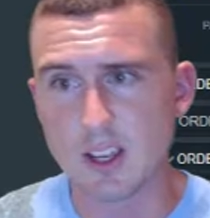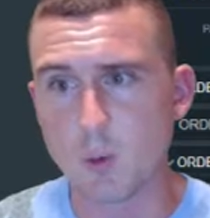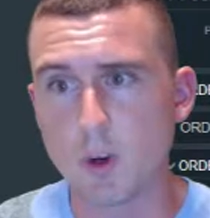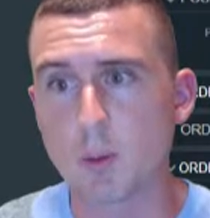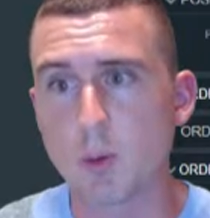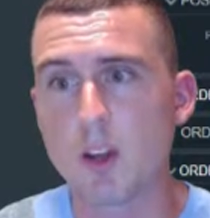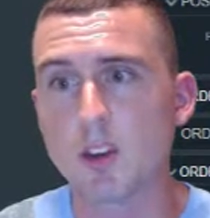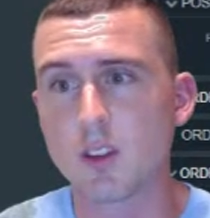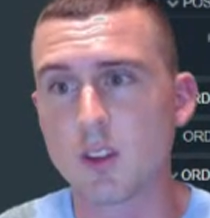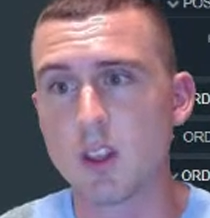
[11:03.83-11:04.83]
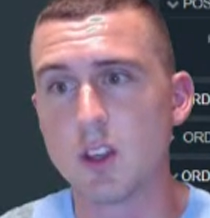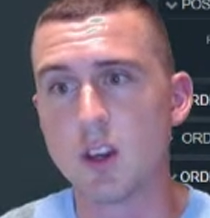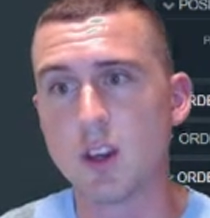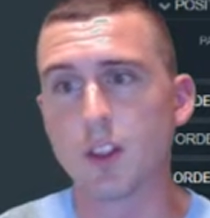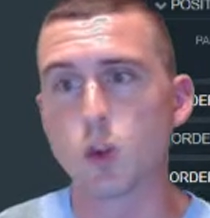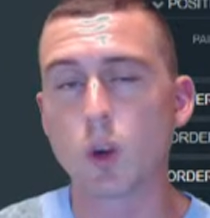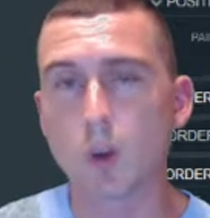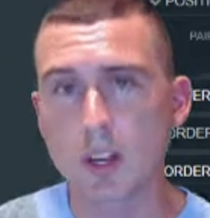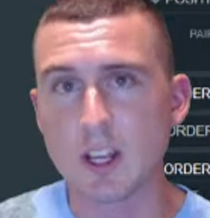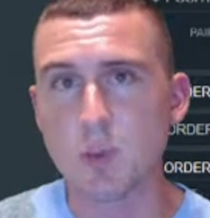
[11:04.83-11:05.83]
we don't break the
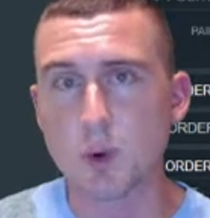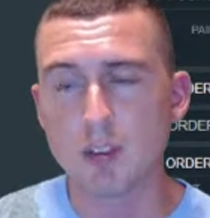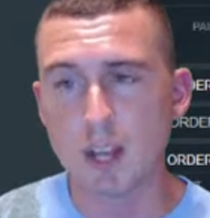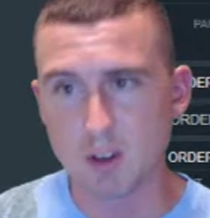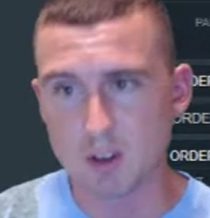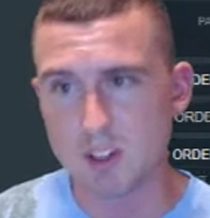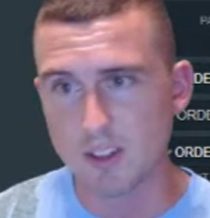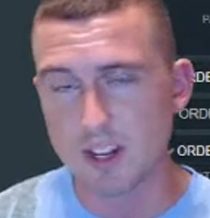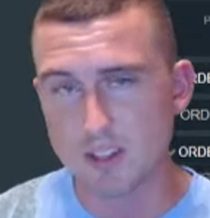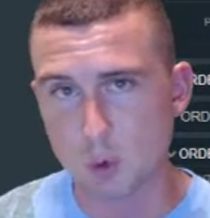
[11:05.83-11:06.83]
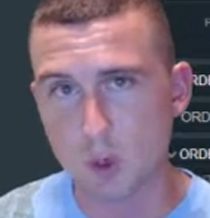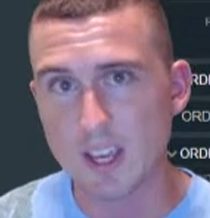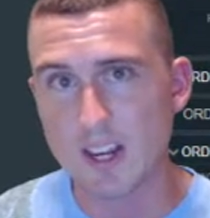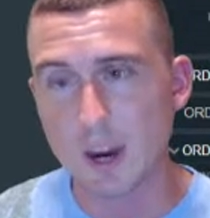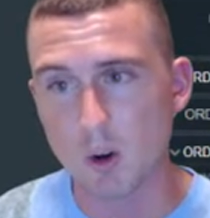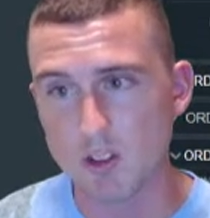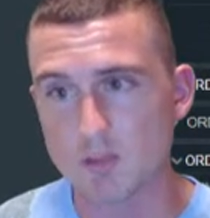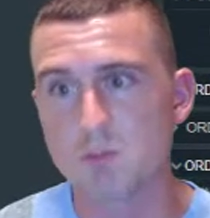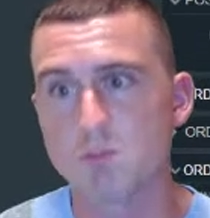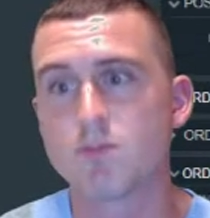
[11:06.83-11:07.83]
21-day moving average in the next 48 hours,
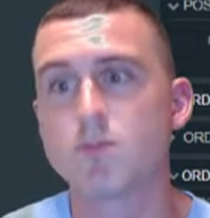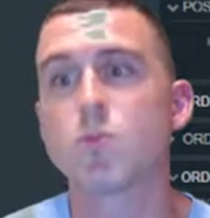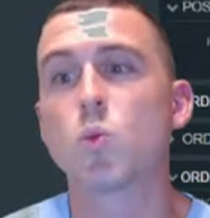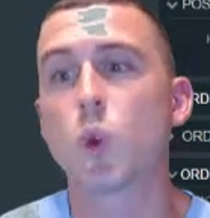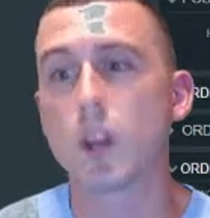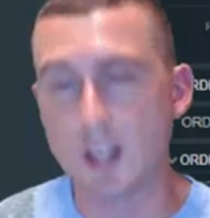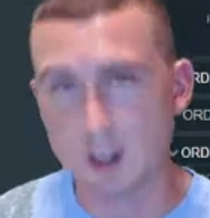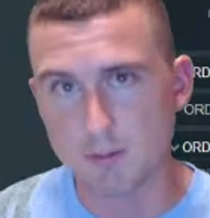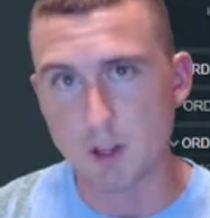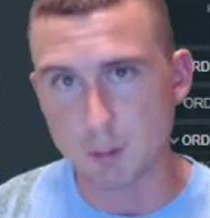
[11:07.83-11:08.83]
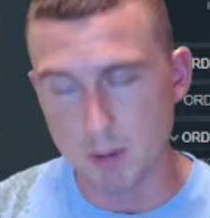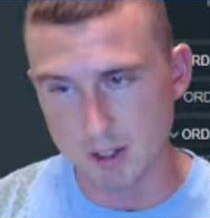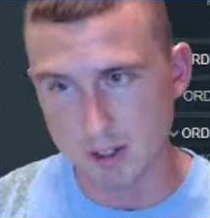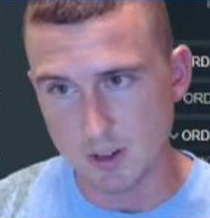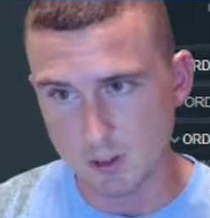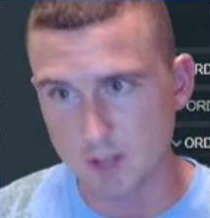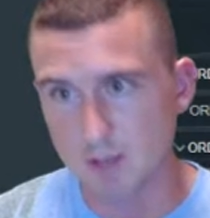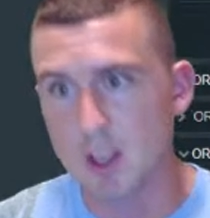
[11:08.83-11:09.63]
we're gonna end up falling back down, right?